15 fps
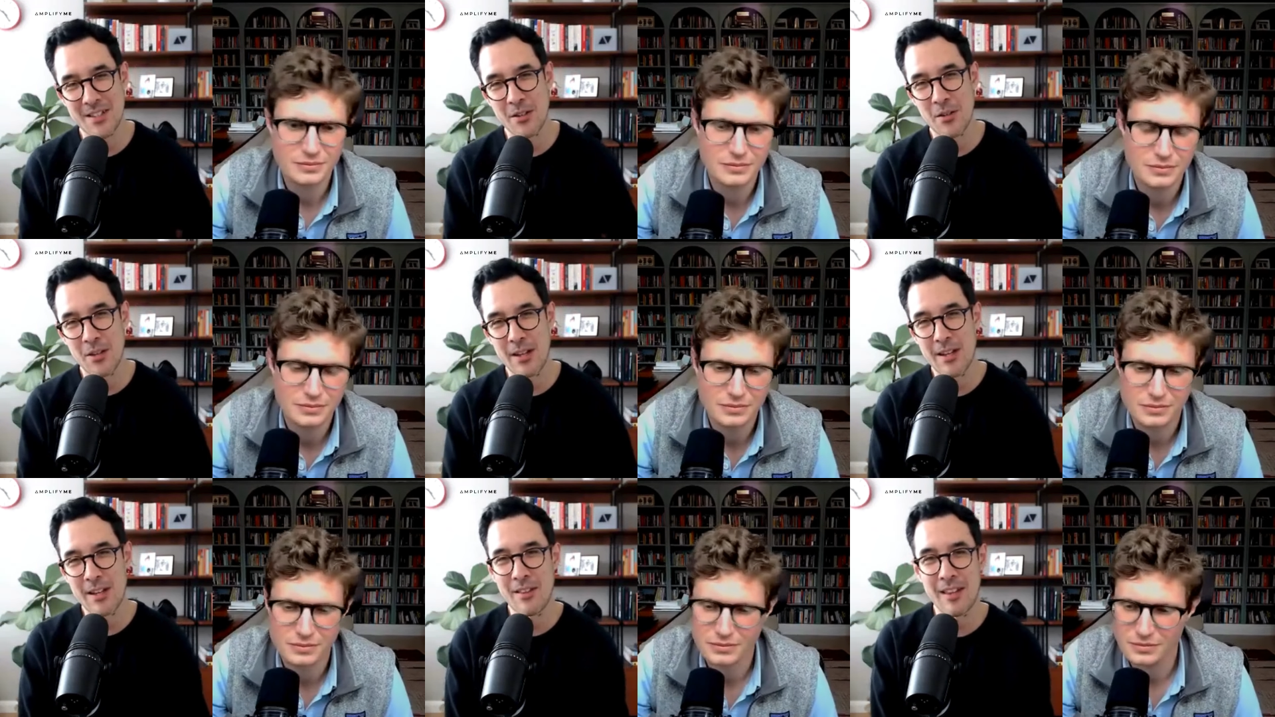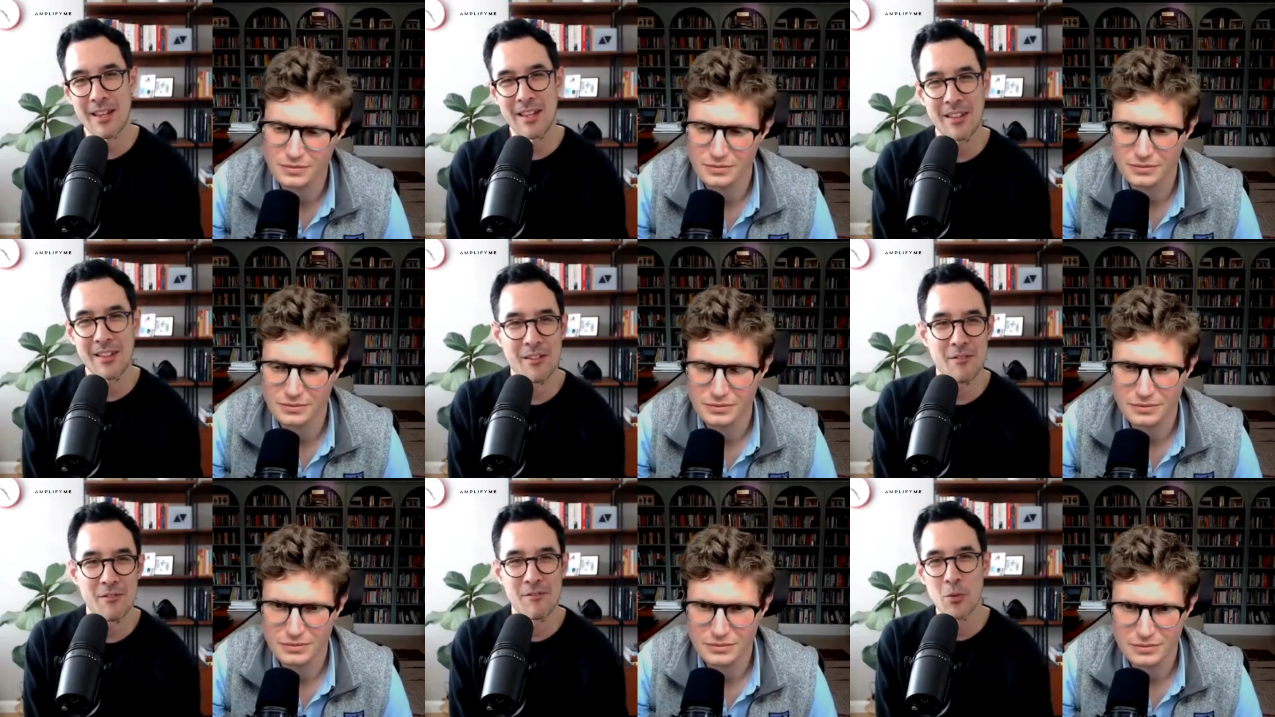Speaker 1: So anything
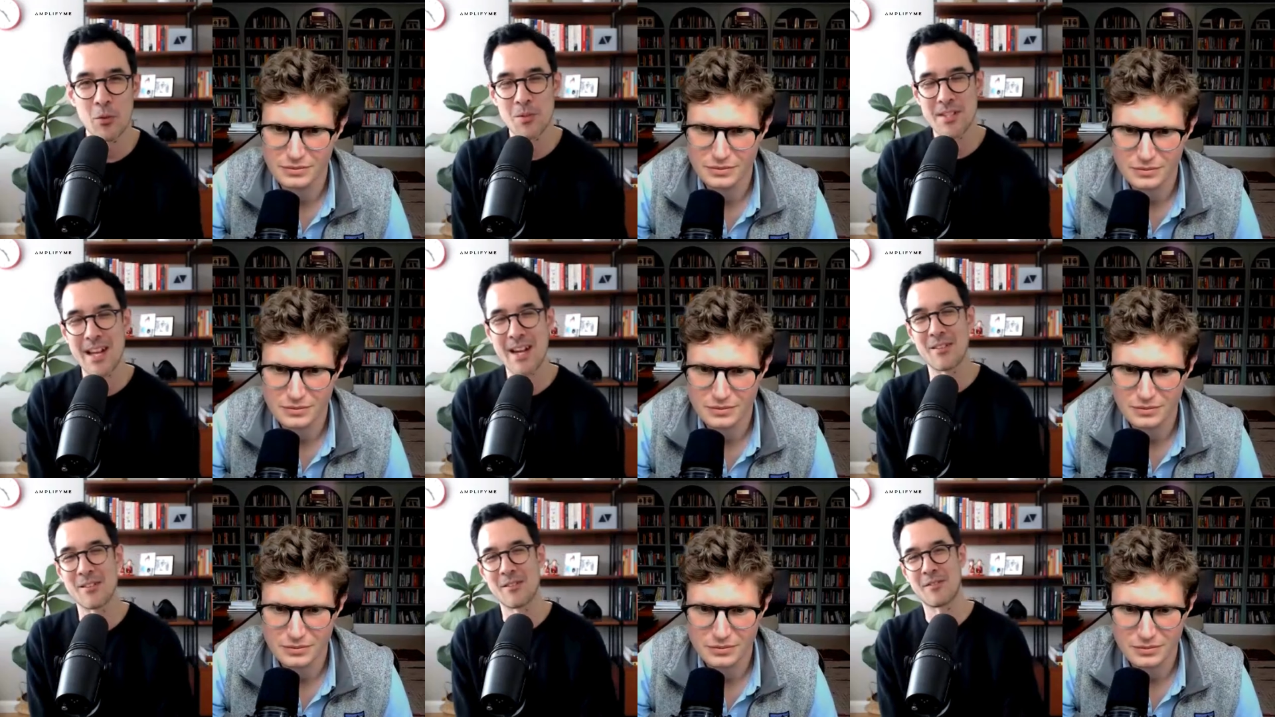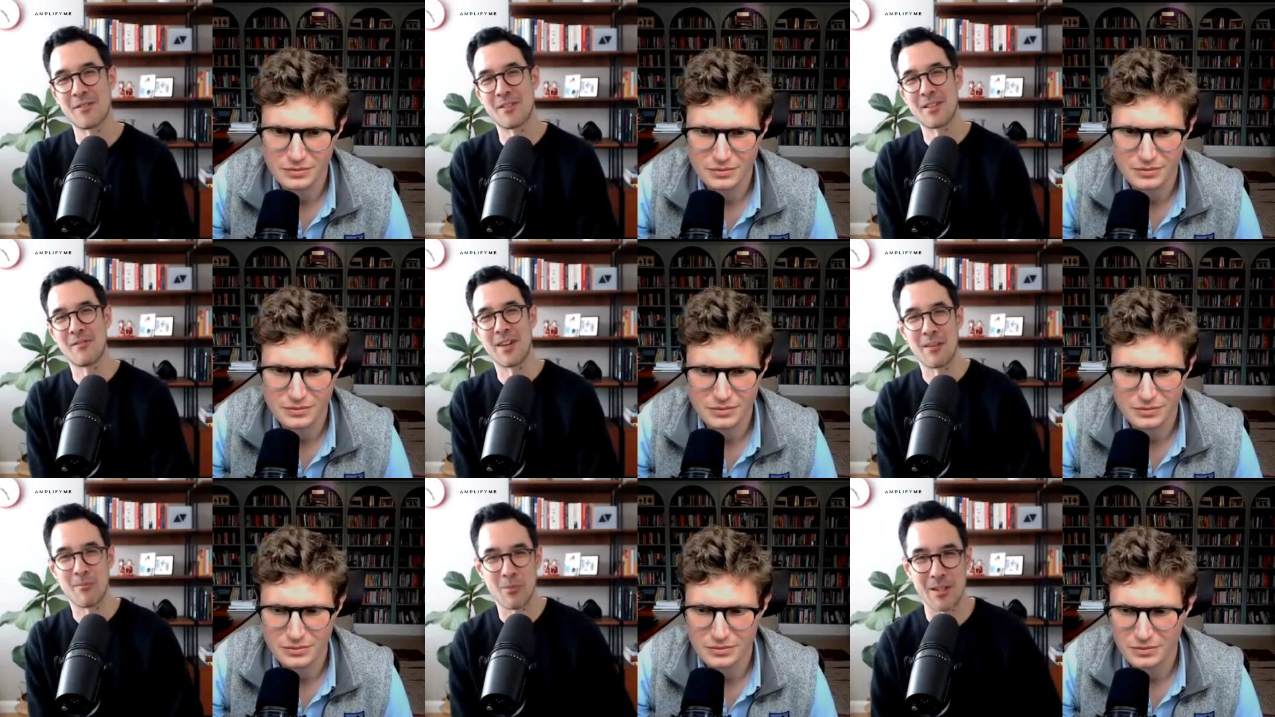that falls out of
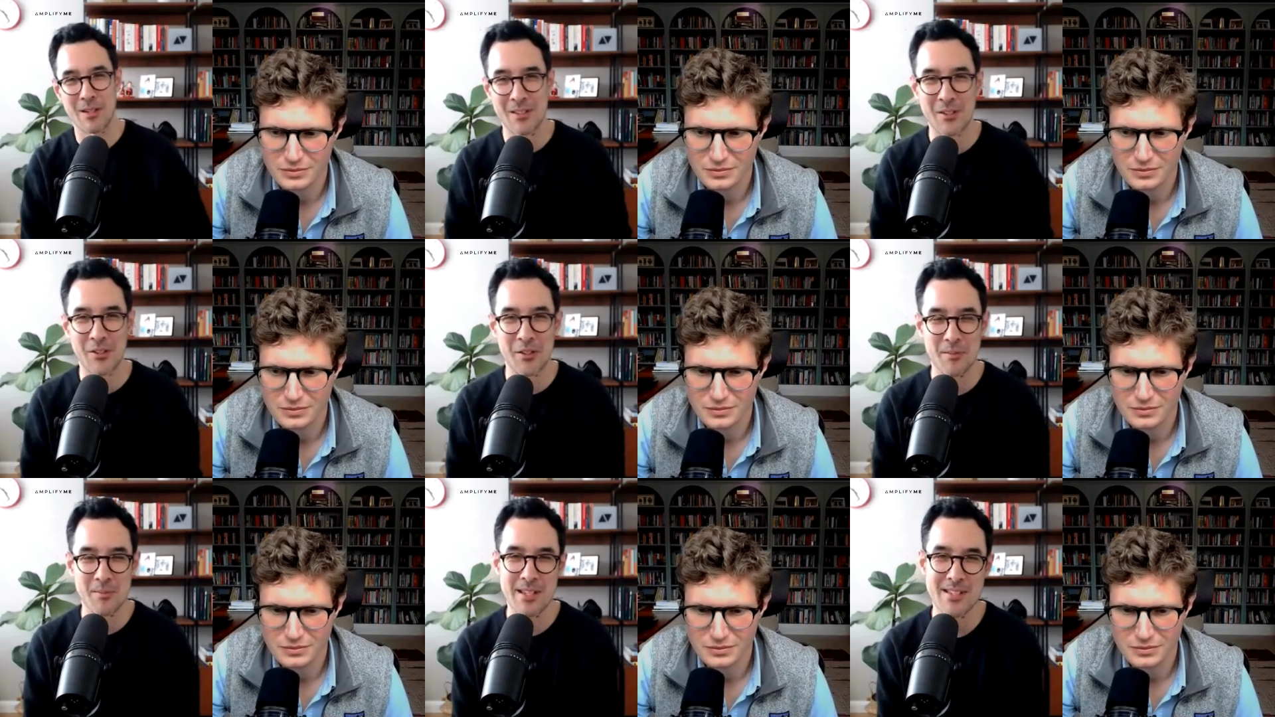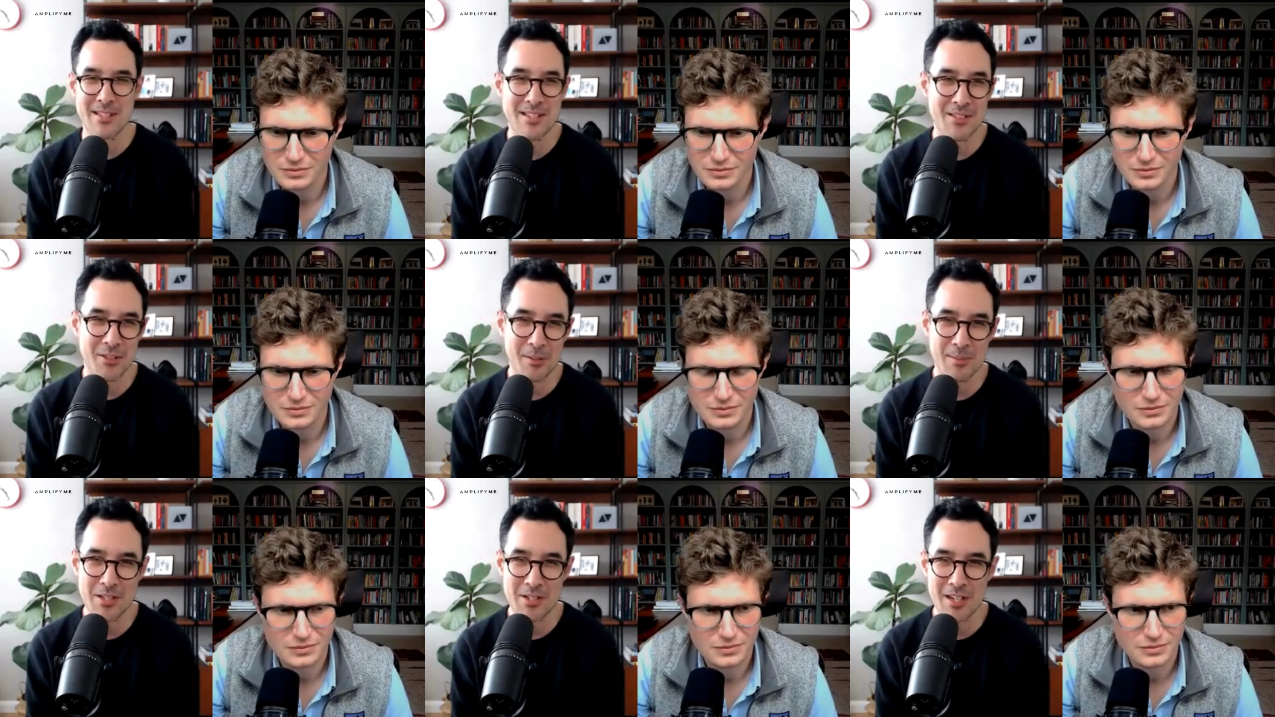developed world economies has got to
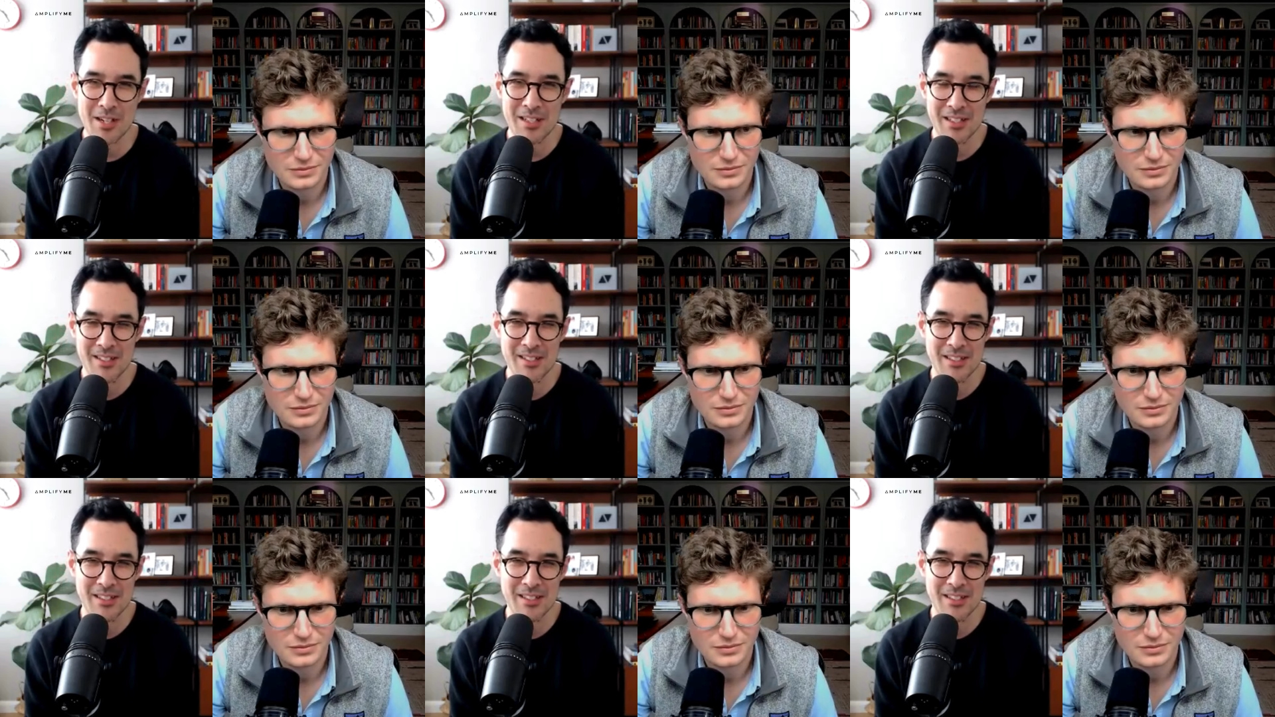be junk.